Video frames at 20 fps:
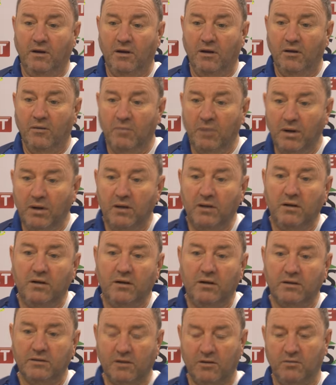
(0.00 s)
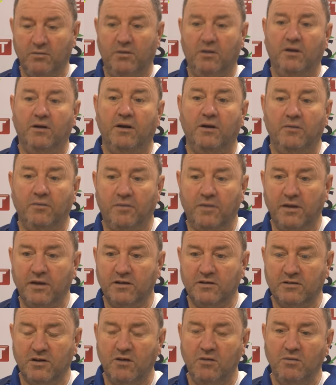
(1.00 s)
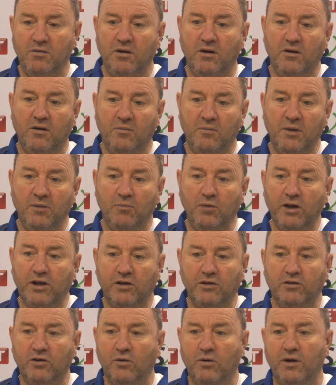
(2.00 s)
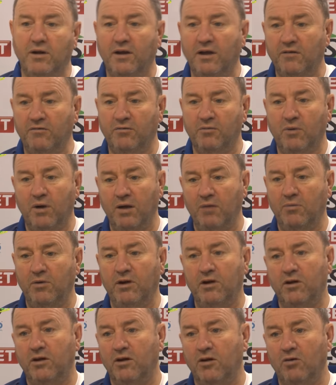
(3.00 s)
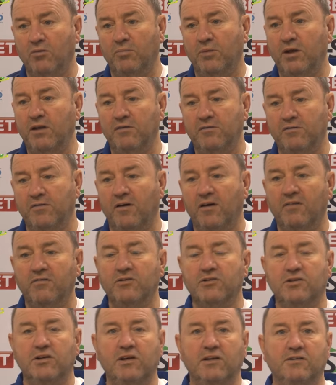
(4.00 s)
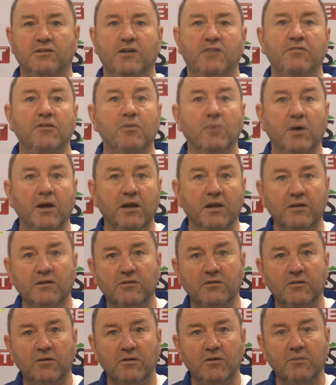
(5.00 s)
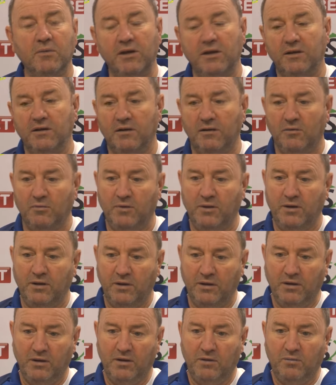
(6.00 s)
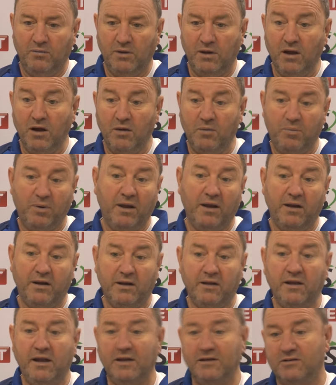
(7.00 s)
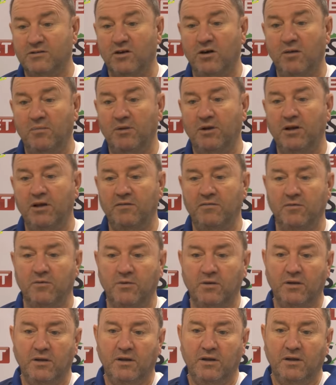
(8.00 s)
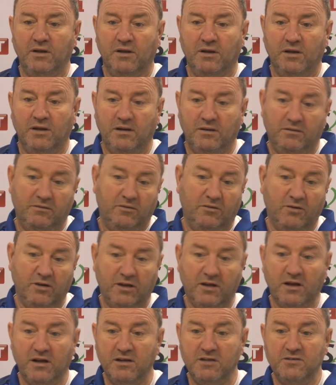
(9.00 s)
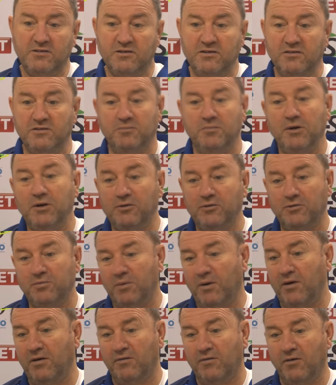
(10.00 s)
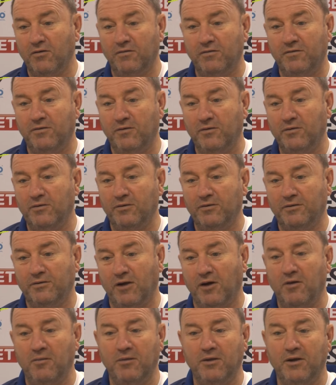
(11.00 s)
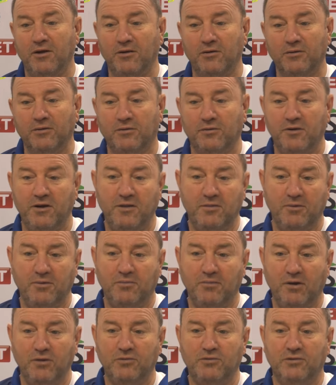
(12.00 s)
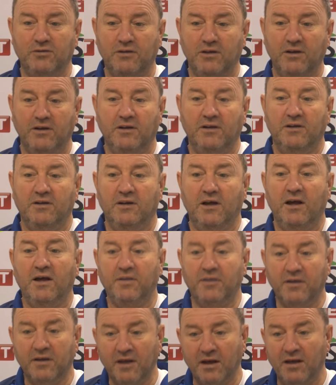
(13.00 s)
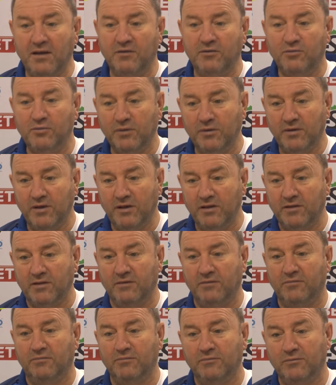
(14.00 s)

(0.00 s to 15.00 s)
Um, I don't, I don't think so. You know, I mean, we could do it another way, and we could have got beat five or six every week. You yeah. know what I mean? You know, we we are playing at that type of level, and on occasions Middlesbrough have got four and Derby have got three, but most other games with either